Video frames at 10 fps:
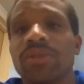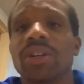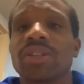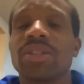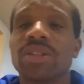You
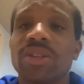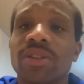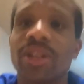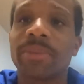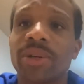guys take
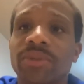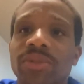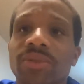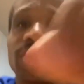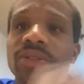care. I'm
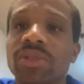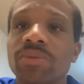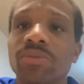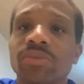out. Deuces.